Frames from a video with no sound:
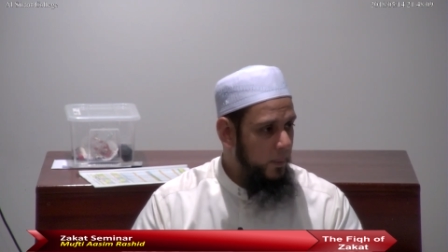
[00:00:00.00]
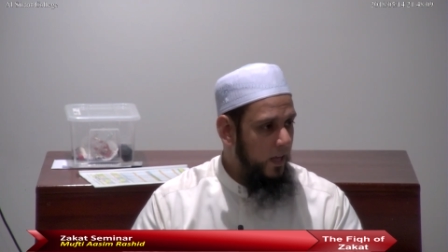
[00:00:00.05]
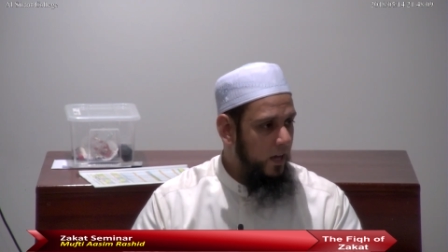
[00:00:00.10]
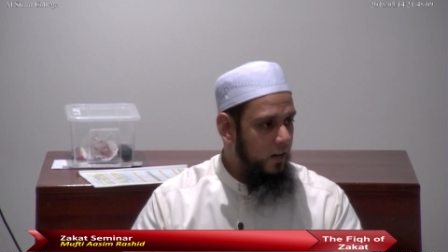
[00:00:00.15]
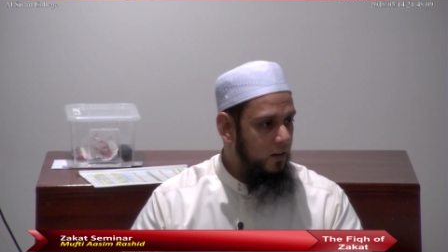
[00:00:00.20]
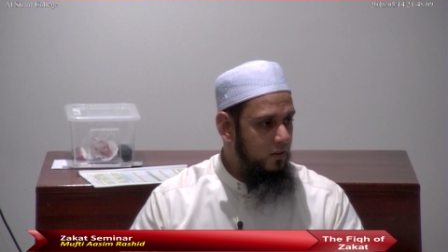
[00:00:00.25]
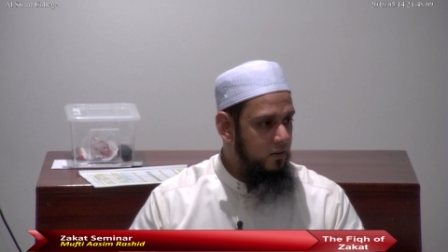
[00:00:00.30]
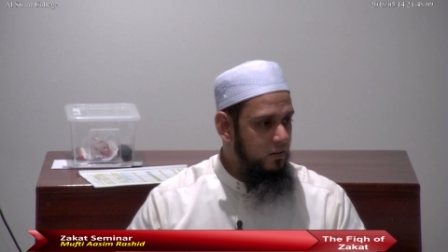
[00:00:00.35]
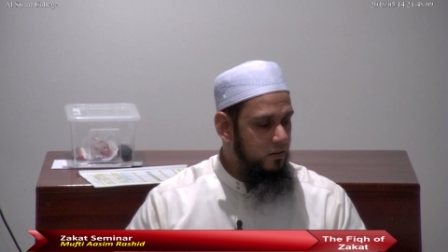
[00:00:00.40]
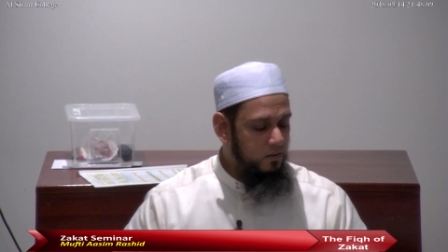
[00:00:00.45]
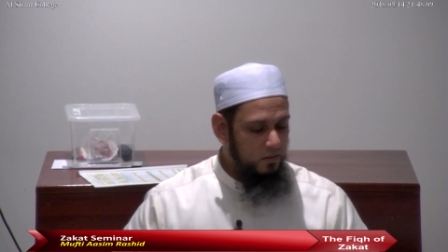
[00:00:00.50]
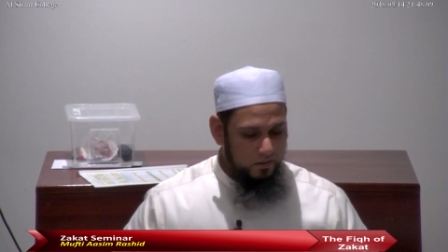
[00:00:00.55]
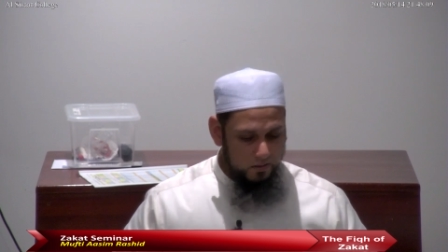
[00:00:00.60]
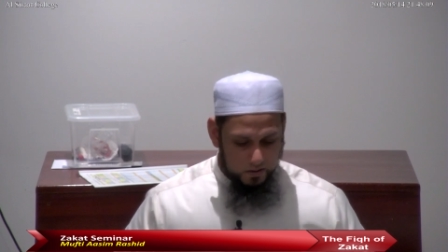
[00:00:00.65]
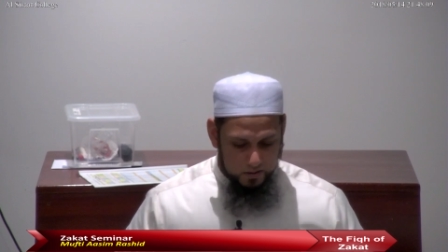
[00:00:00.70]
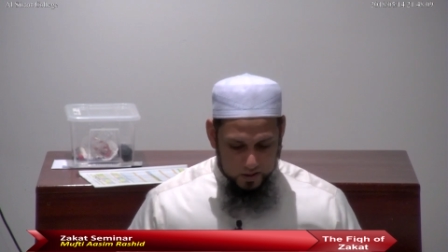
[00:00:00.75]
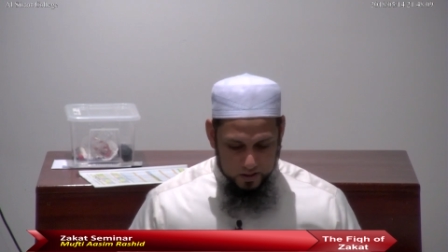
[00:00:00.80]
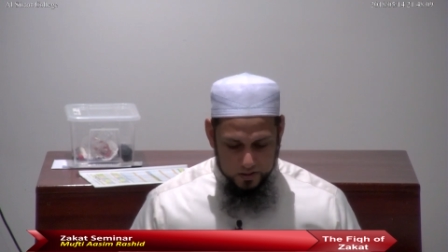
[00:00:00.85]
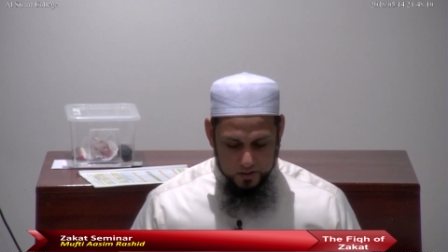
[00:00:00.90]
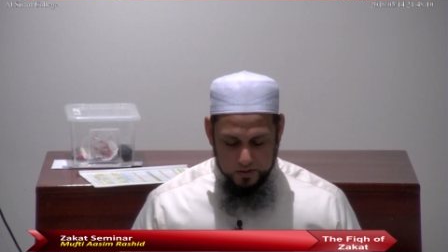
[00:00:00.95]
And
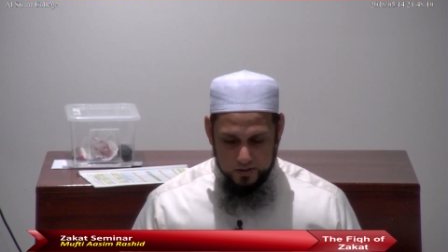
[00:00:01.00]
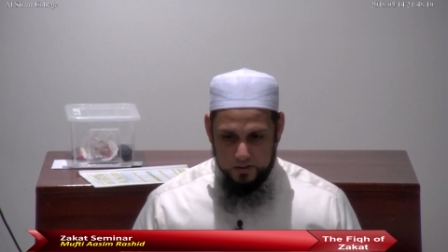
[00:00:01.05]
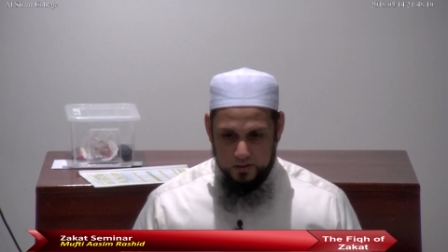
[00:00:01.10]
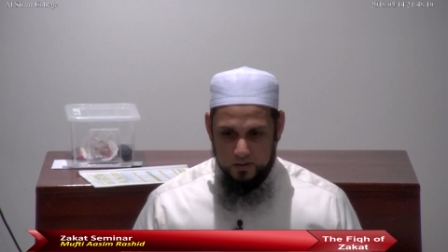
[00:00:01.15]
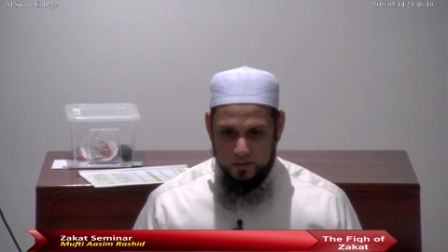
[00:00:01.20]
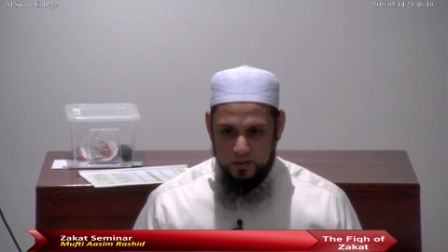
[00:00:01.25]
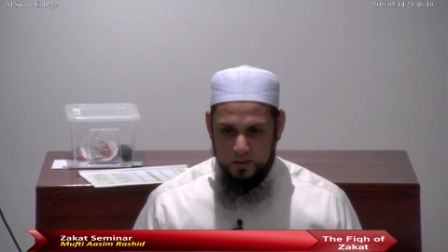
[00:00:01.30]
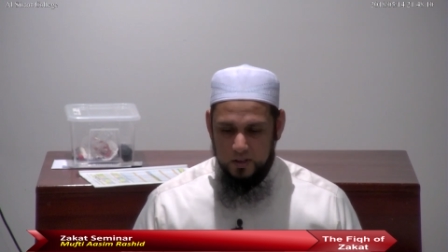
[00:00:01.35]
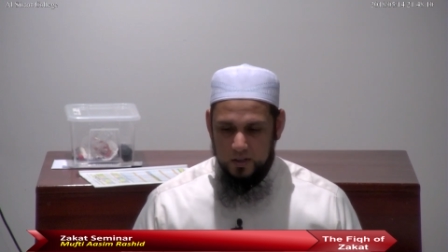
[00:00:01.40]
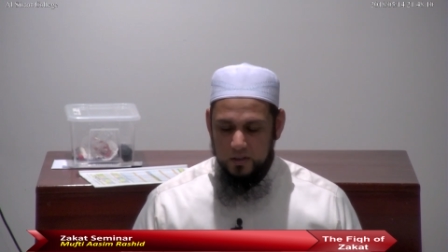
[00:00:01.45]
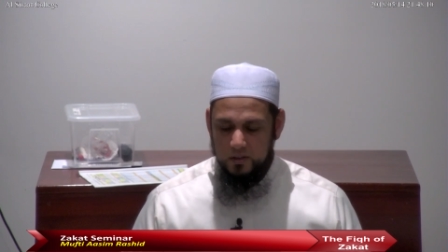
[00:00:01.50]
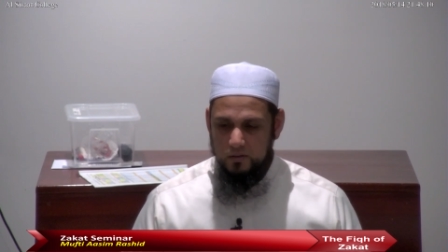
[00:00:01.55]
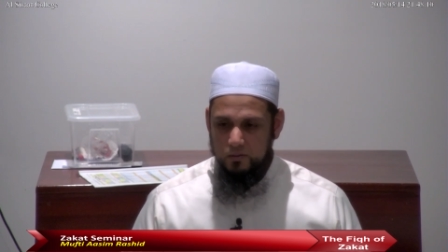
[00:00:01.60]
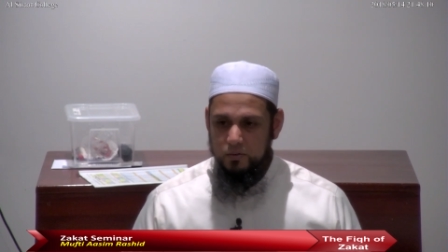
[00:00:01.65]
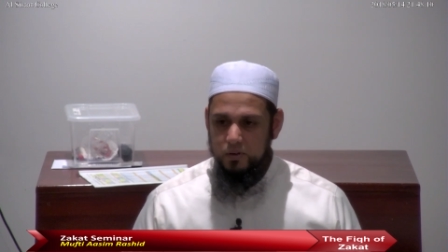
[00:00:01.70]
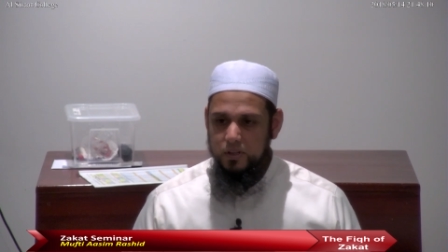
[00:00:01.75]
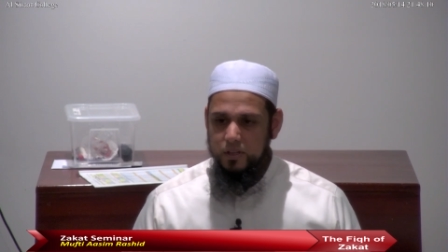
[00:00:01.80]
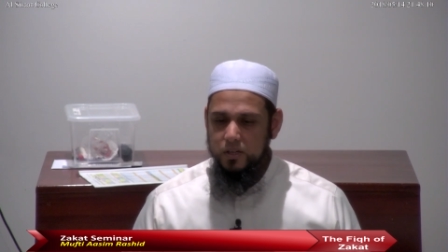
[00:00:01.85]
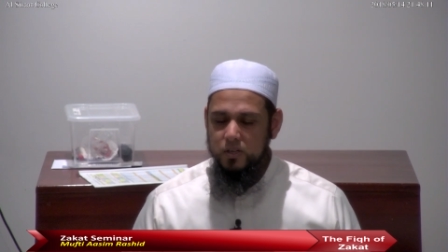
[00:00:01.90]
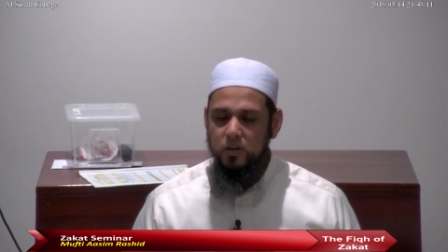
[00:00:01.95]
this
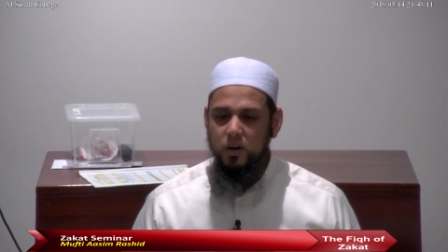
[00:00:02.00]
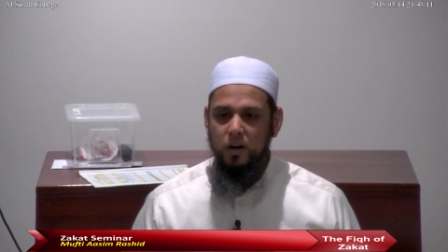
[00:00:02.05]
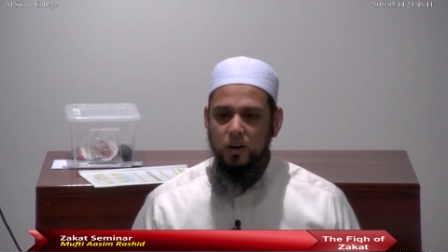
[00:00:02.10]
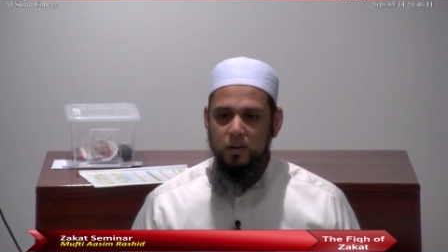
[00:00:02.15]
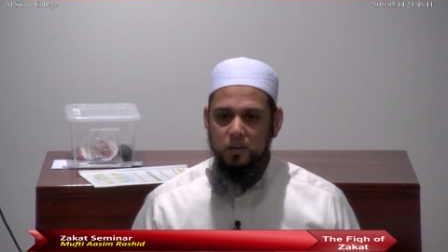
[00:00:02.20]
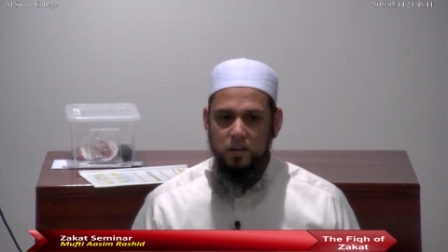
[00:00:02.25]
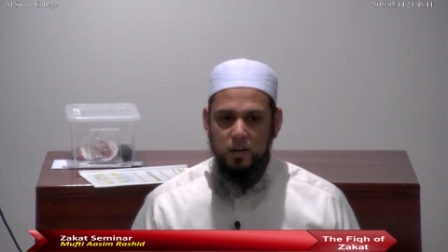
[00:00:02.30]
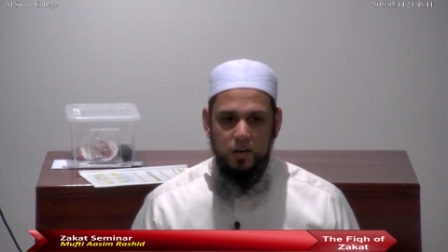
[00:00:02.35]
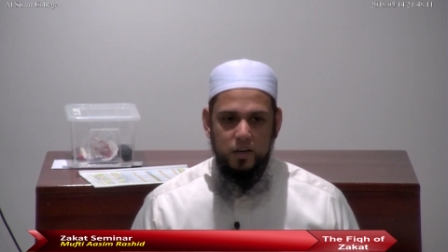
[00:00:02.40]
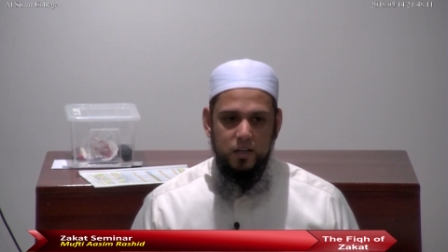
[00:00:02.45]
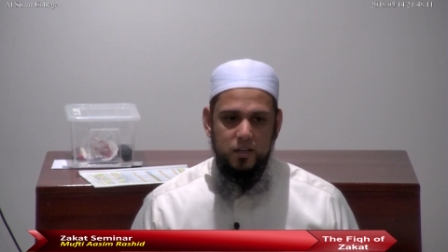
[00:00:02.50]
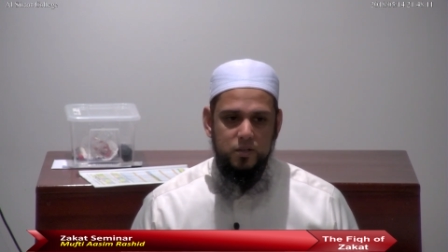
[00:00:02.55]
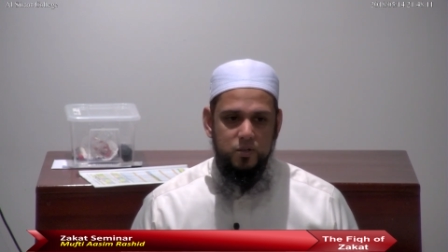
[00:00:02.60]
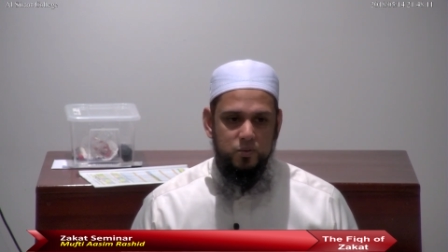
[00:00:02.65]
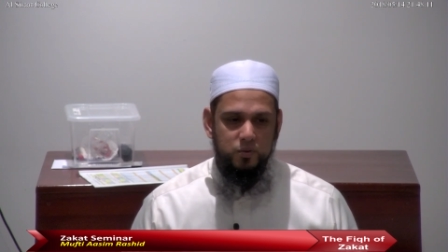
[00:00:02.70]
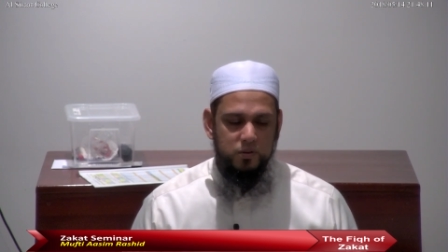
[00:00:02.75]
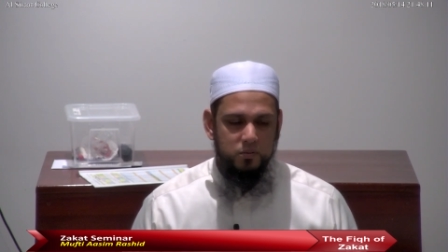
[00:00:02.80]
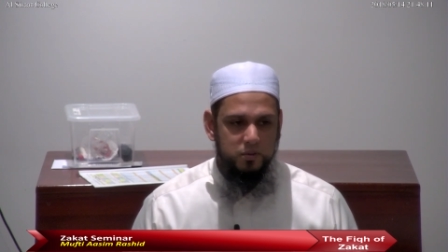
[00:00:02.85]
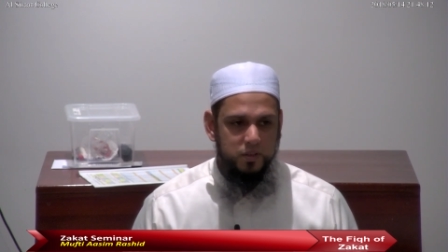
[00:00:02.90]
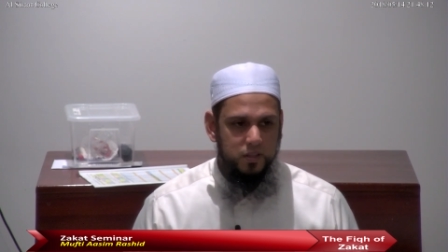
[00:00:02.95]
really dawned on
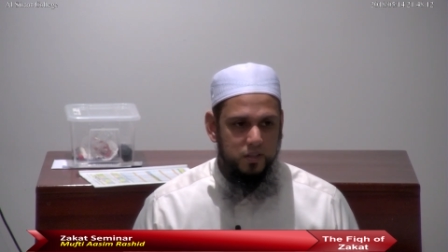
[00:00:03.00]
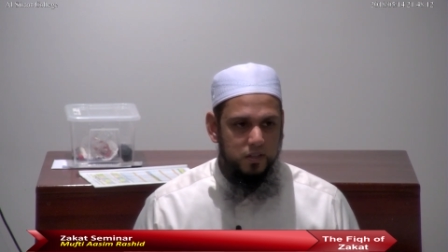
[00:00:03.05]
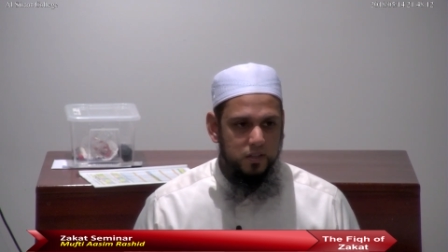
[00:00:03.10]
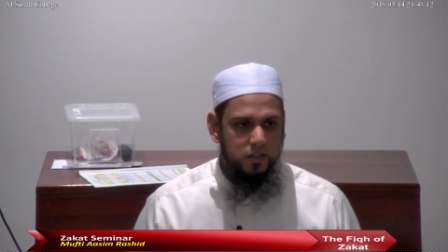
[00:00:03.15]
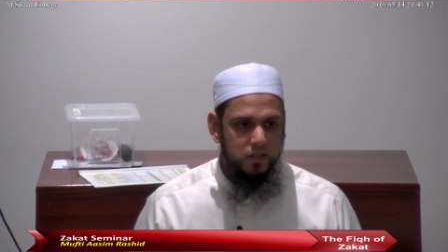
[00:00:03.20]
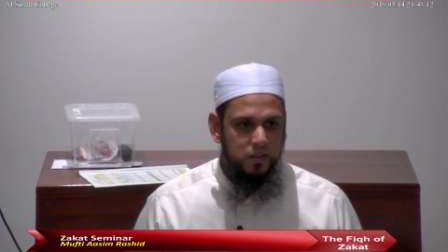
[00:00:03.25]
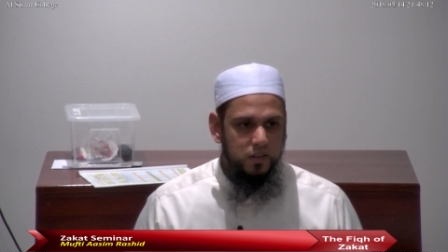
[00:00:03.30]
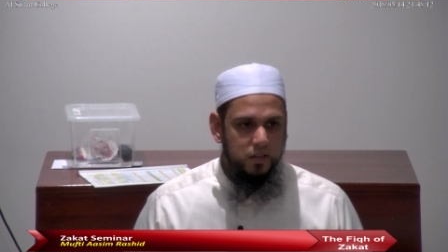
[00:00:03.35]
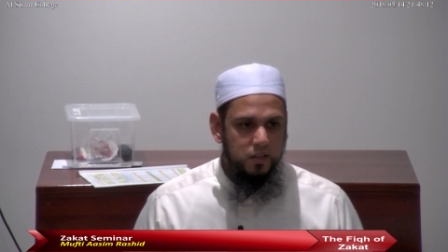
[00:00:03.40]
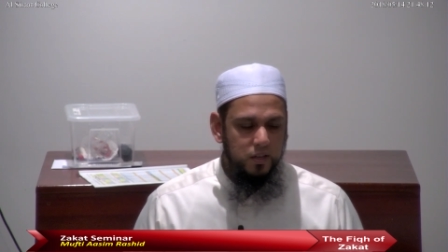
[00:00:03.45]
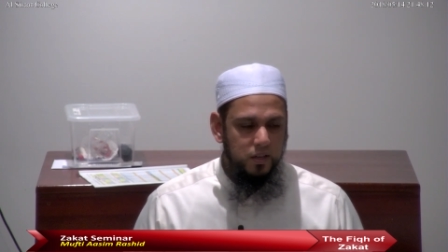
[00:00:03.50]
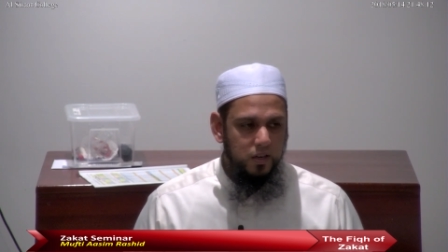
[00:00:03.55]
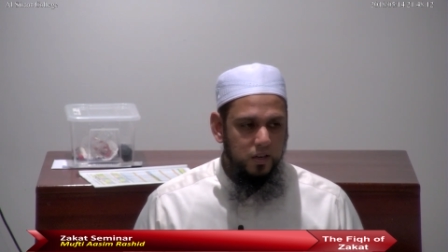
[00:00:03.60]
us when we